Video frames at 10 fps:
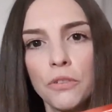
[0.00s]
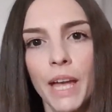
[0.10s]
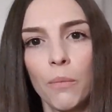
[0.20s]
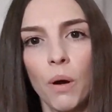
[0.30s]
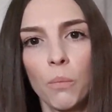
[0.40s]

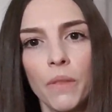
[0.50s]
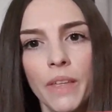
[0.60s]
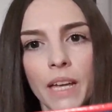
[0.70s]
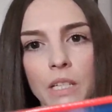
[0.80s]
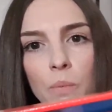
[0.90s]
get one with
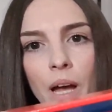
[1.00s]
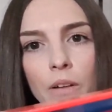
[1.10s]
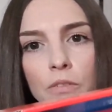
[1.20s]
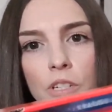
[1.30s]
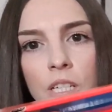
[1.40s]
it as
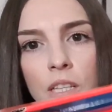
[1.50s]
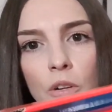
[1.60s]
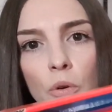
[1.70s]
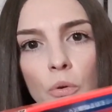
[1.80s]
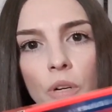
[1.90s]
well just in the
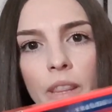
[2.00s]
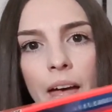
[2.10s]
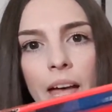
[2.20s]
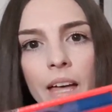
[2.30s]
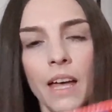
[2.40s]
corner
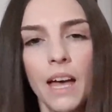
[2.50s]
there